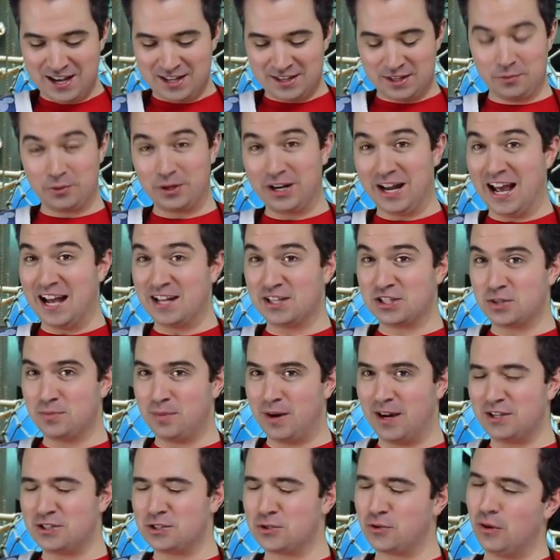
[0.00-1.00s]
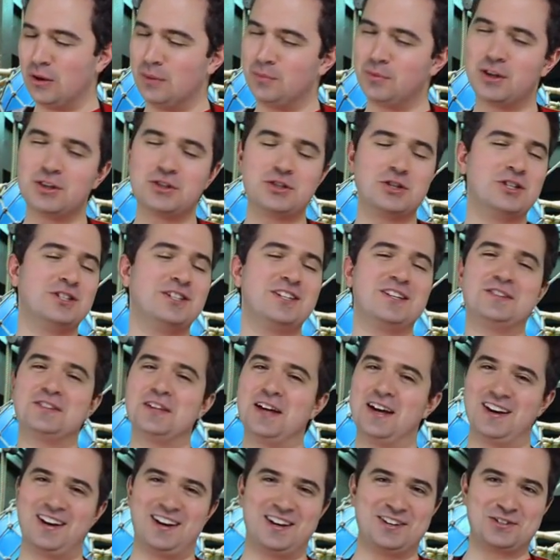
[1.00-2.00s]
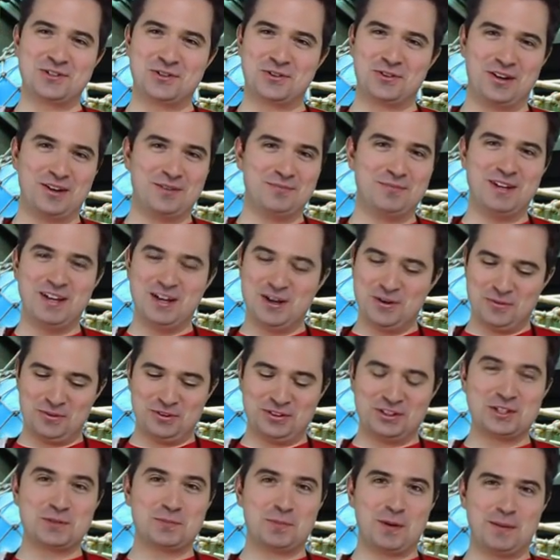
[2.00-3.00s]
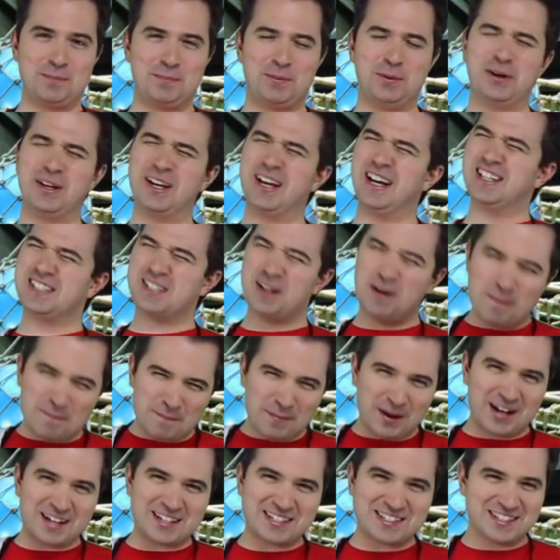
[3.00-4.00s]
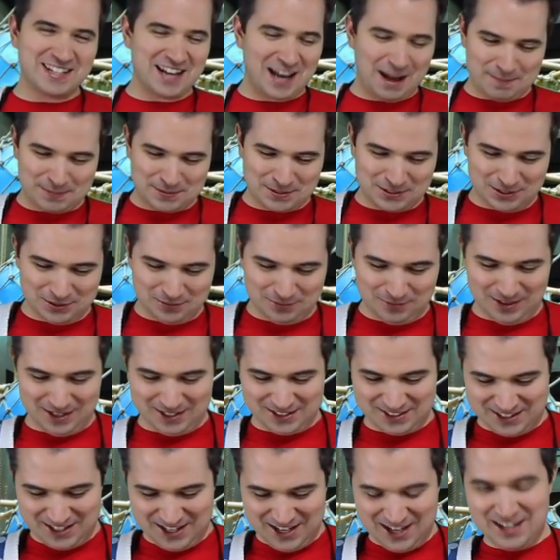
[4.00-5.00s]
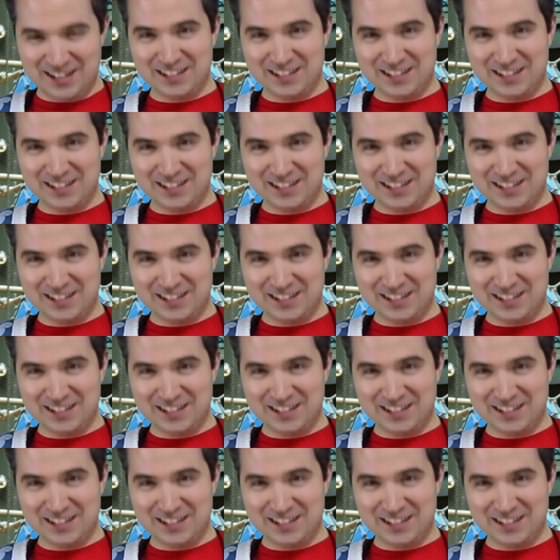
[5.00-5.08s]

Then we're gonna add some ice cream because you need that ice cream with this bread pudding. It's a must, an absolute must.